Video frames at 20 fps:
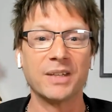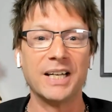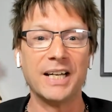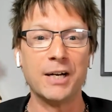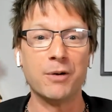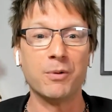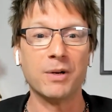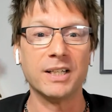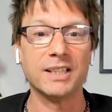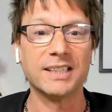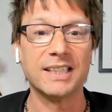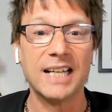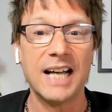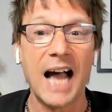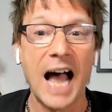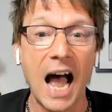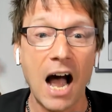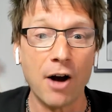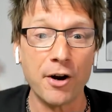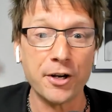It was
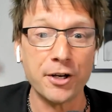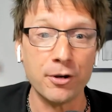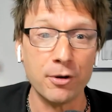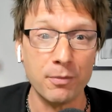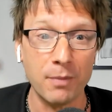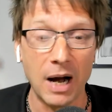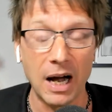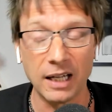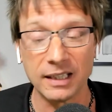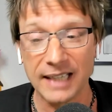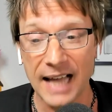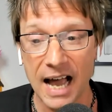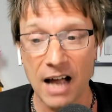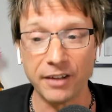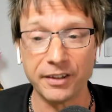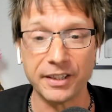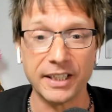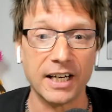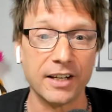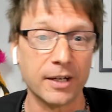how you
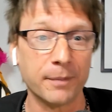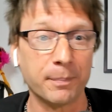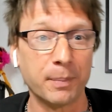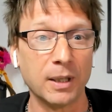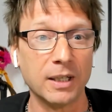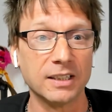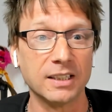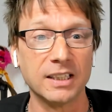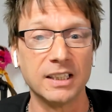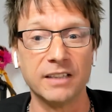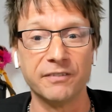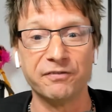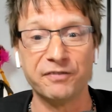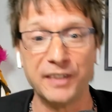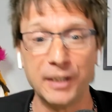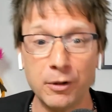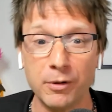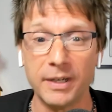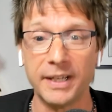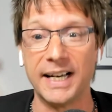allowed the other person to
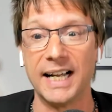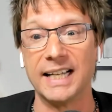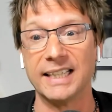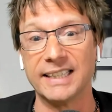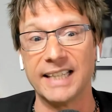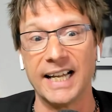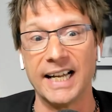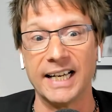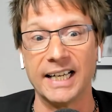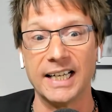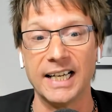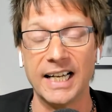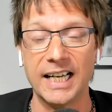feel on that date.